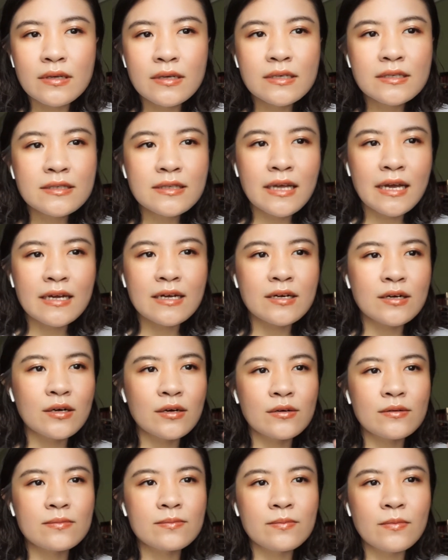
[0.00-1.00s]
it's like
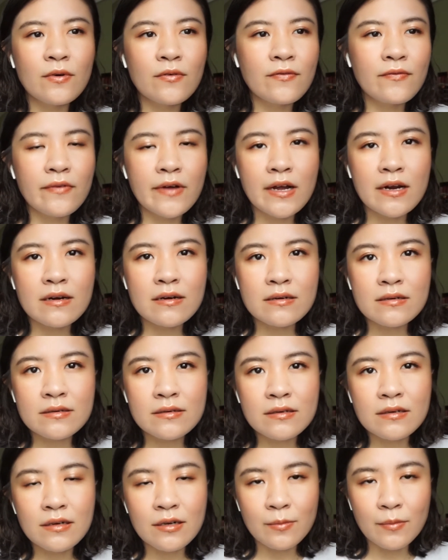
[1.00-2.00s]
a fair
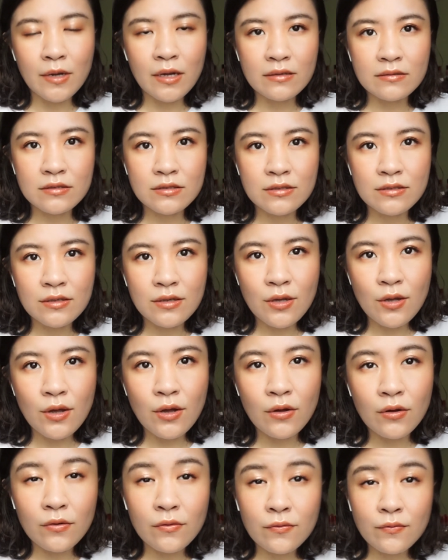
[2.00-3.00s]
amount
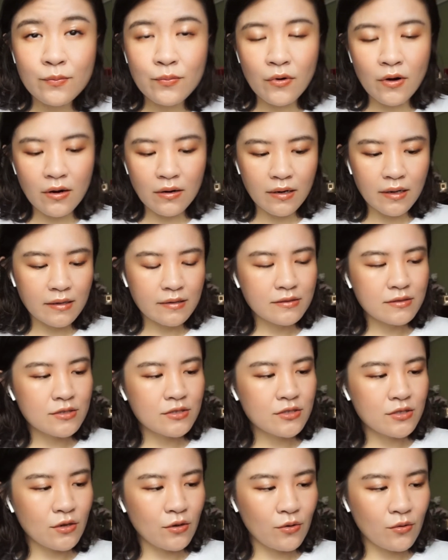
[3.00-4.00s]
of product,
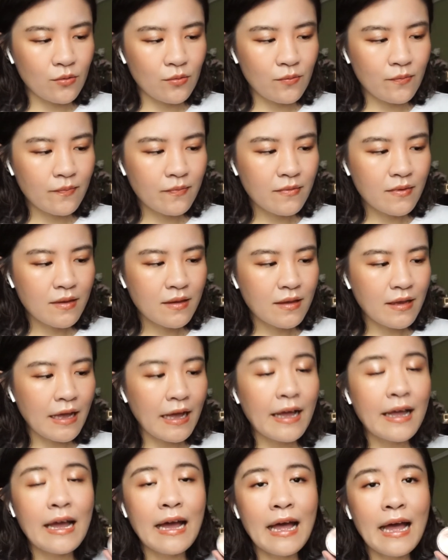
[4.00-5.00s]
so
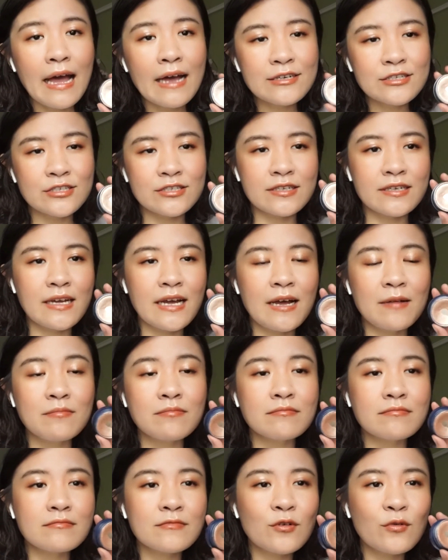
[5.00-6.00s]
I actually
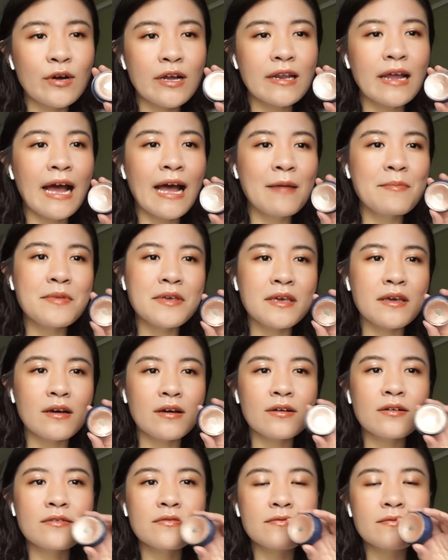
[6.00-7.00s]
am quite happy
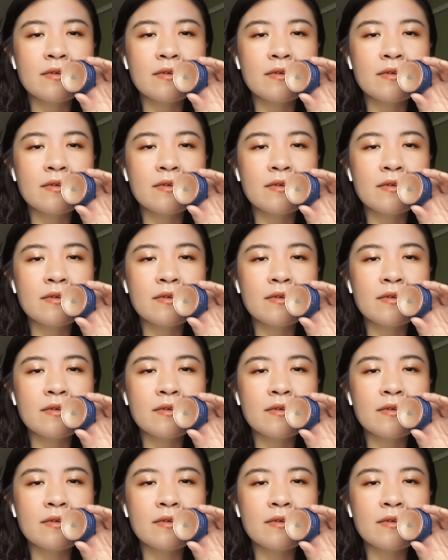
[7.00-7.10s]
of